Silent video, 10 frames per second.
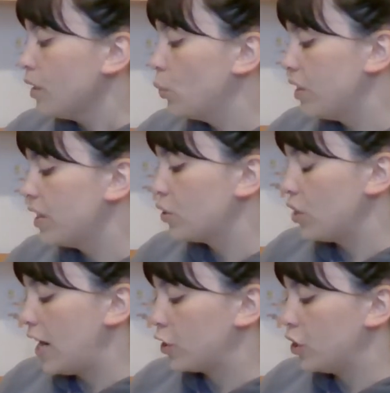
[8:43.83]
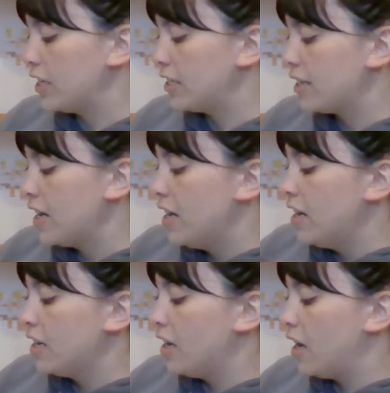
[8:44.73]
with extractions,
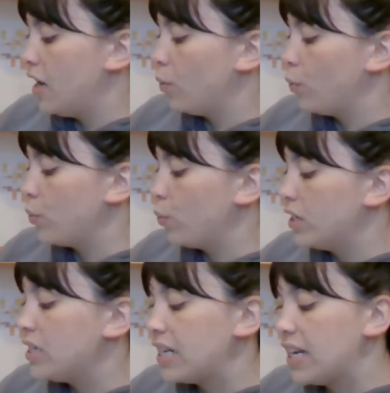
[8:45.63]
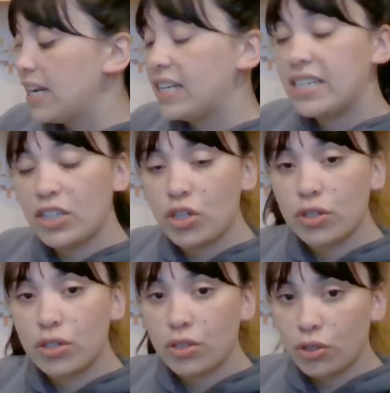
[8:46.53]
we would need an
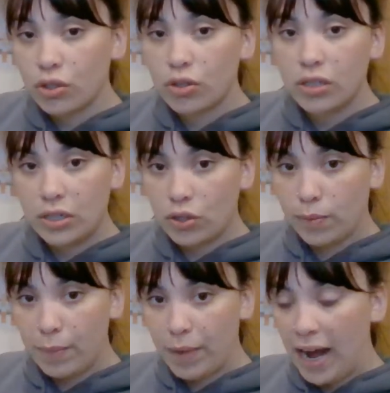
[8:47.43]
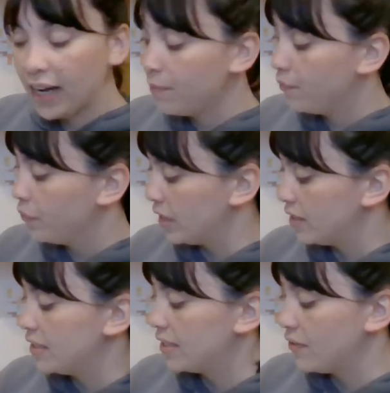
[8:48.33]
additional surgical instrument pack.
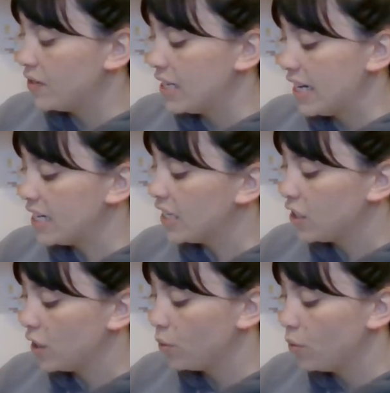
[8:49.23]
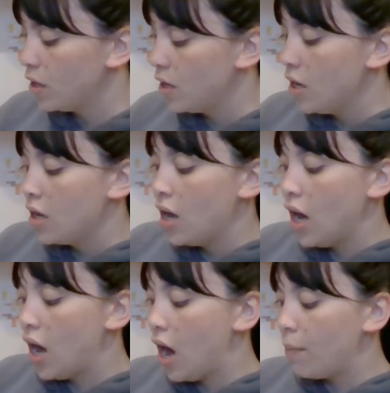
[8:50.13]
That's the 1782.
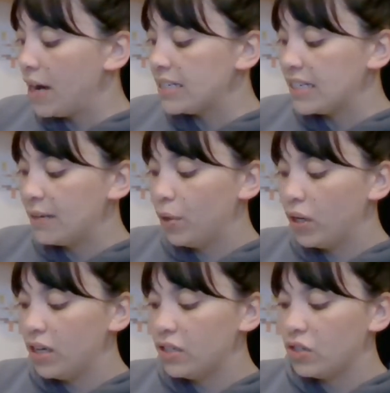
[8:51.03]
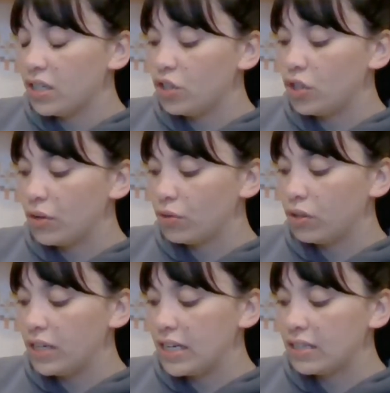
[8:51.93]
I did put the
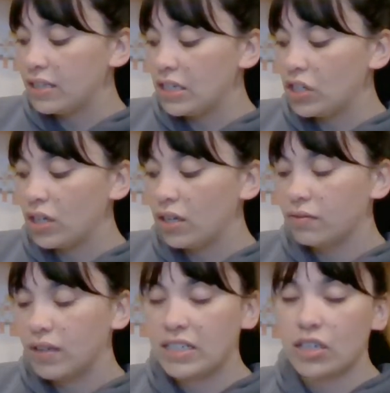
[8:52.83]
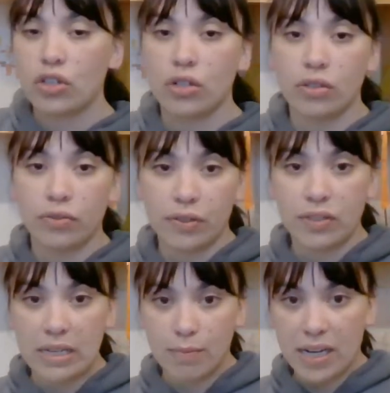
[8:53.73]
general anesthesia additional
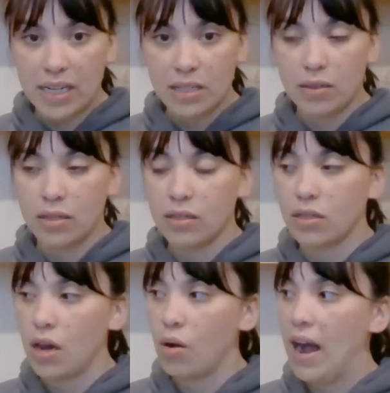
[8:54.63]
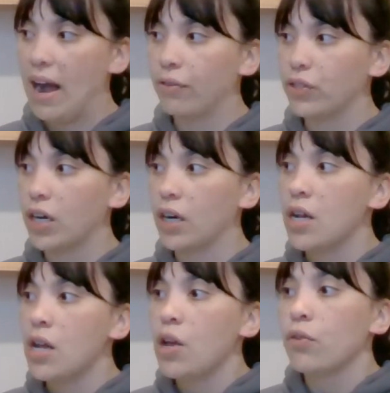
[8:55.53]
15 minutes. So after
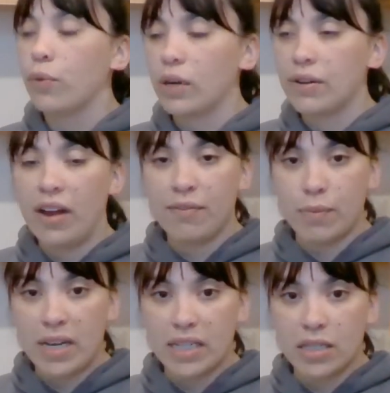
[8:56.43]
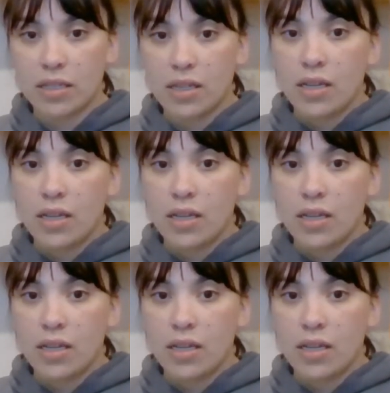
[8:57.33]
45 minutes